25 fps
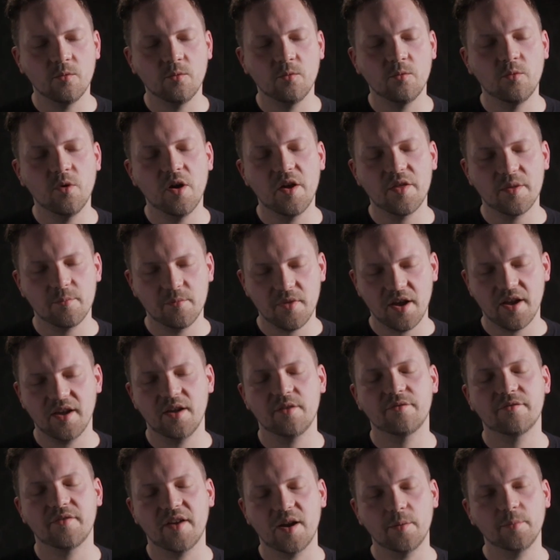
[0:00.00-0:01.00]

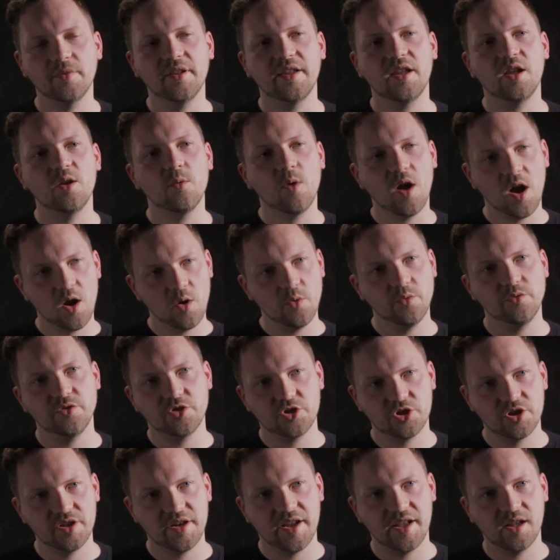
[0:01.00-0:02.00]
Werthemeyer family, who owned
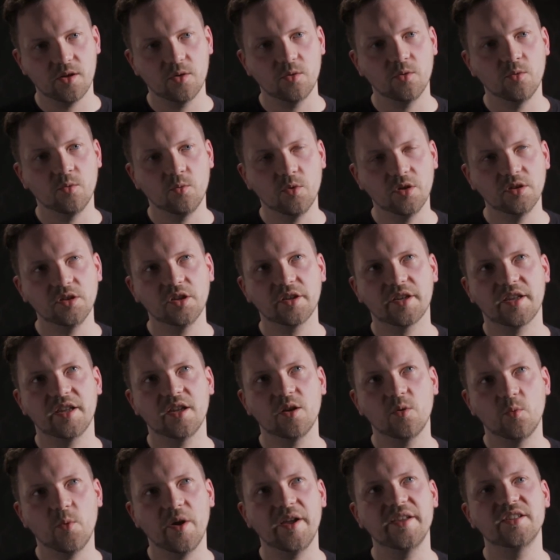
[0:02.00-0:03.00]
Chanel, were looking
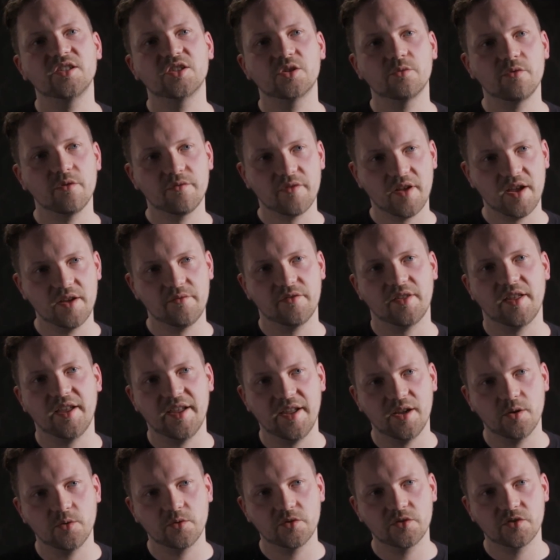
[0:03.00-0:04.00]
at ways to revive the
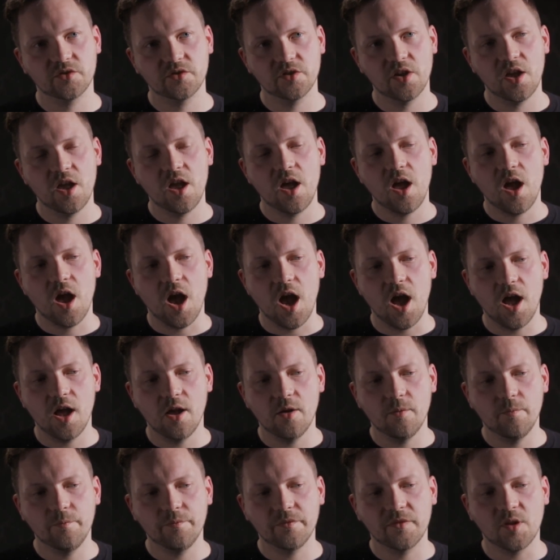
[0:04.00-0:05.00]
house.
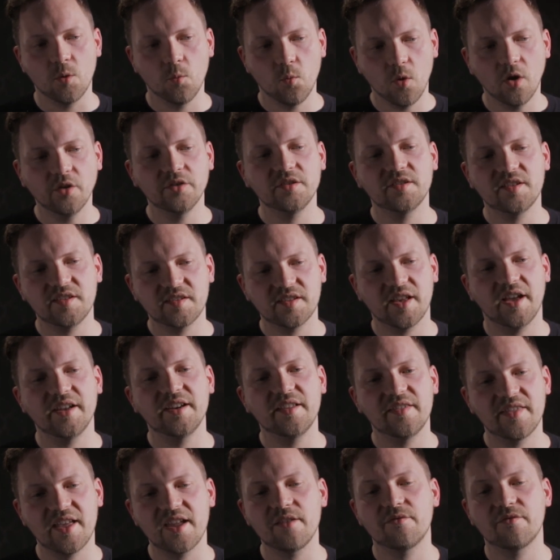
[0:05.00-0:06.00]
The one designer
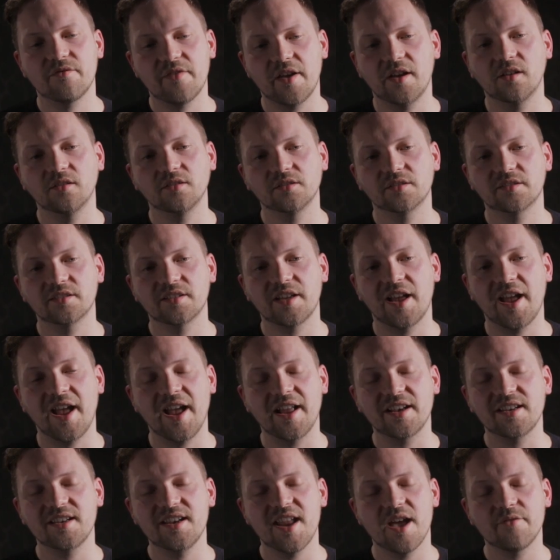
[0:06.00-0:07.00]
they felt
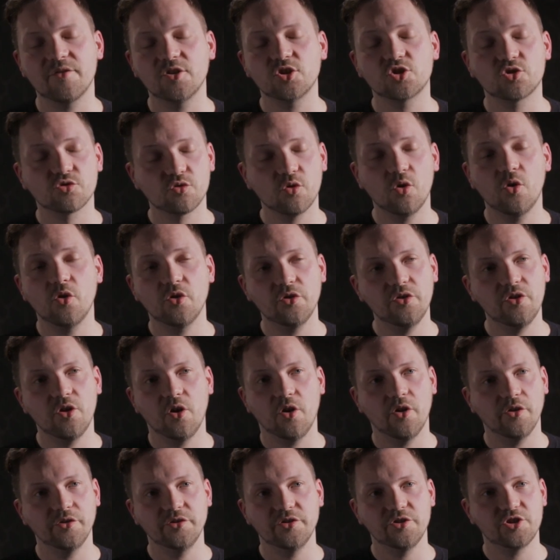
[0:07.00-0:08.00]
had never drawn
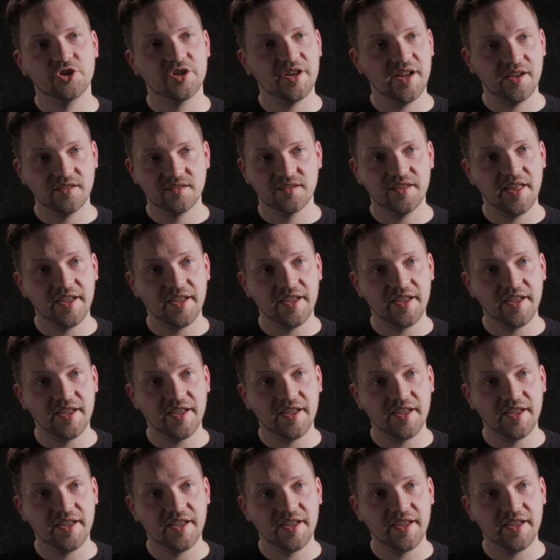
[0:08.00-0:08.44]
on Chanel's